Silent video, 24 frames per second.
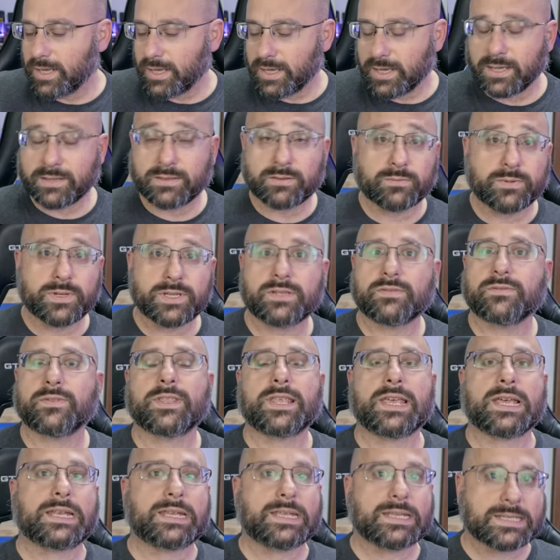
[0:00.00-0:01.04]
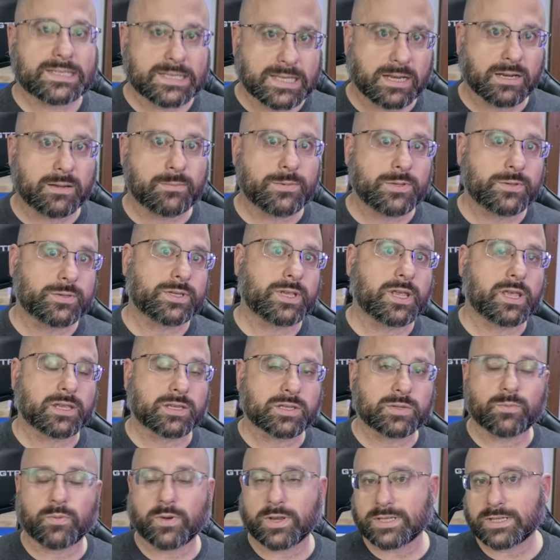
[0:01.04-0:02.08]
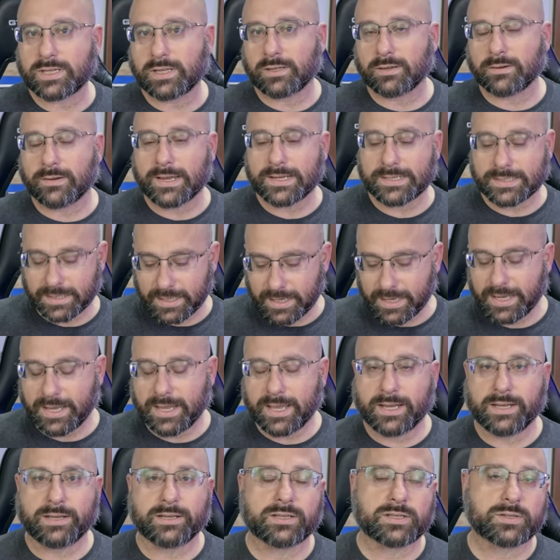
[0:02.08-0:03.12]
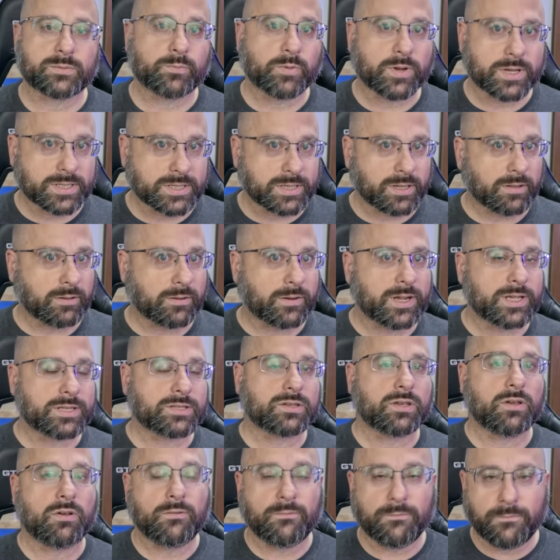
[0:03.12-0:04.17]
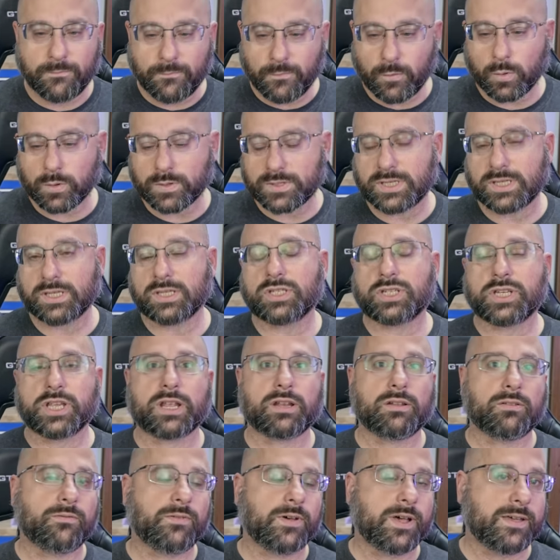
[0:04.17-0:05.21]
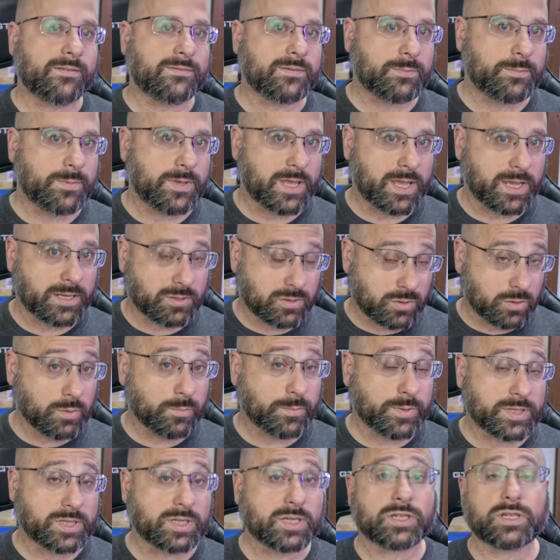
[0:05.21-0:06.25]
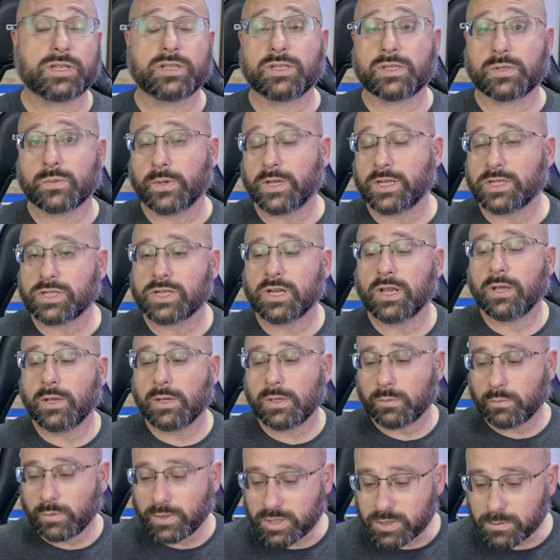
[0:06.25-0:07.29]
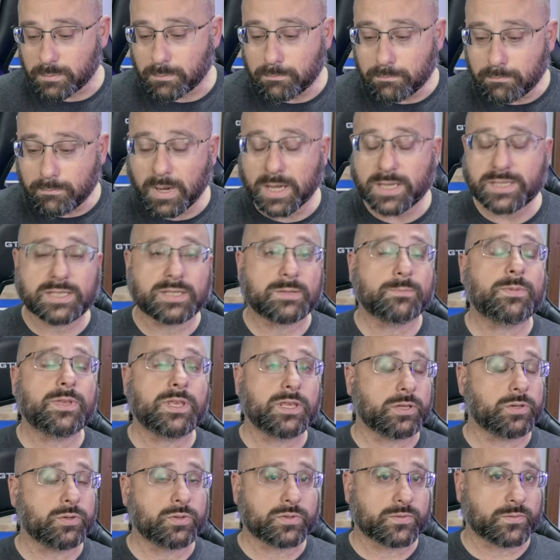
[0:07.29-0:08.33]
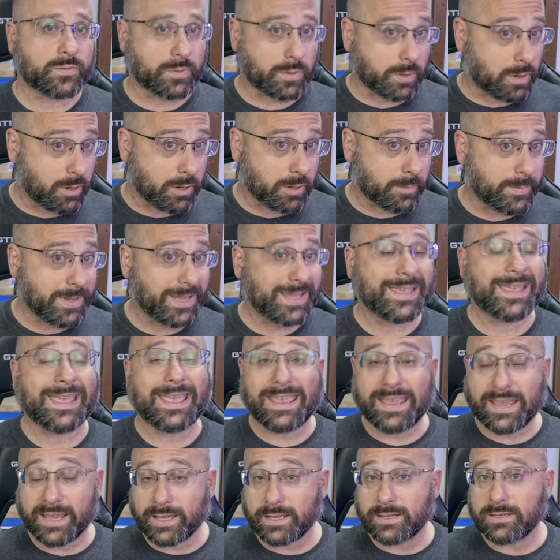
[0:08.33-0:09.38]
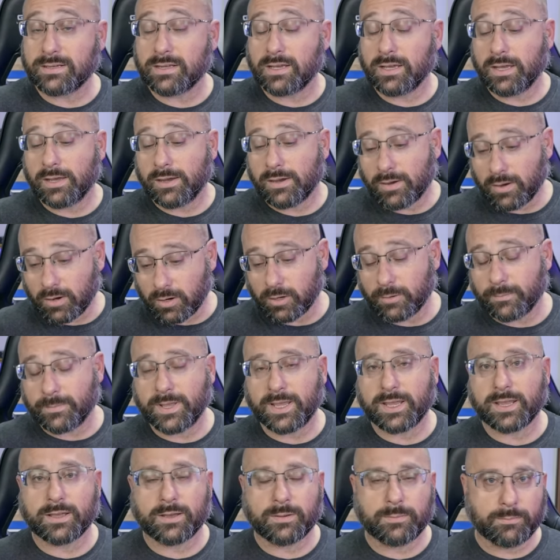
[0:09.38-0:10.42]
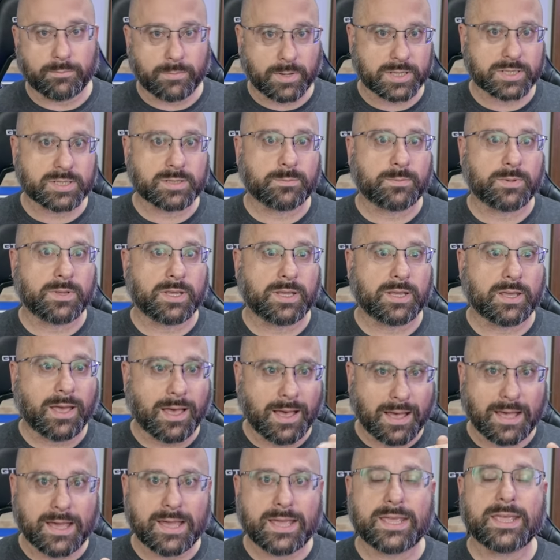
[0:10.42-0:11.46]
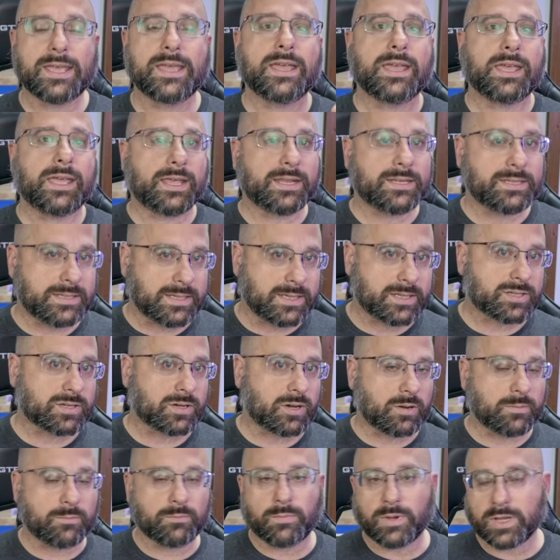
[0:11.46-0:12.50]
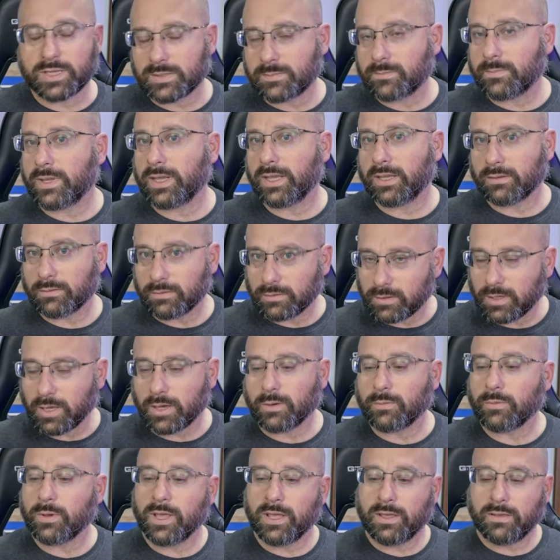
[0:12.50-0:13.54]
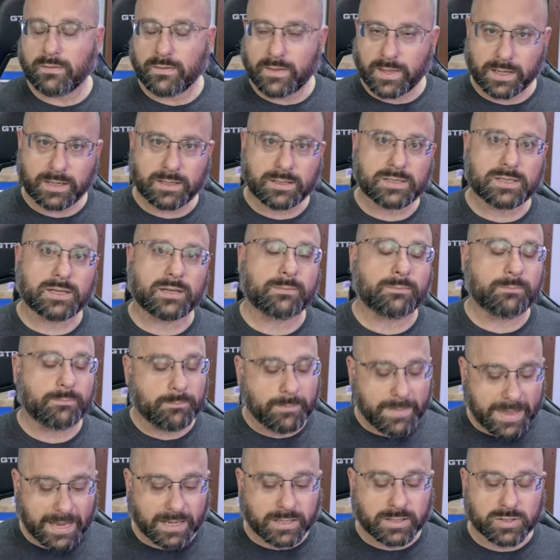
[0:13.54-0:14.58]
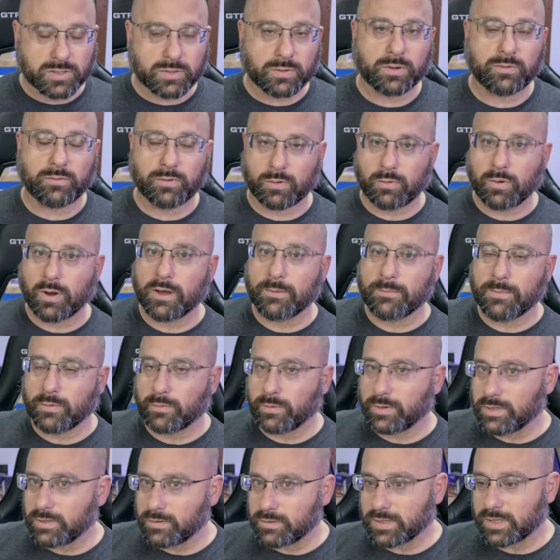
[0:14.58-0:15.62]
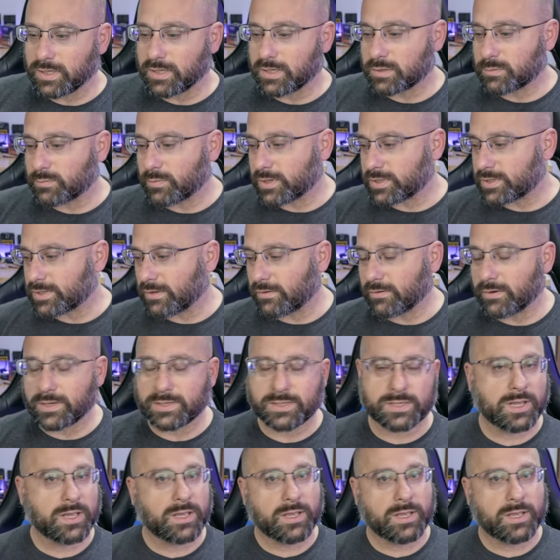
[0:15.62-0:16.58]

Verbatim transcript: And the reason for that is that I'm using Express LRS, and Express LRS forces channel 5 to be a two-position switch, which must be used for arming and arming must be high and disarm must be low. That is a mandatory requirement when using Express LRS.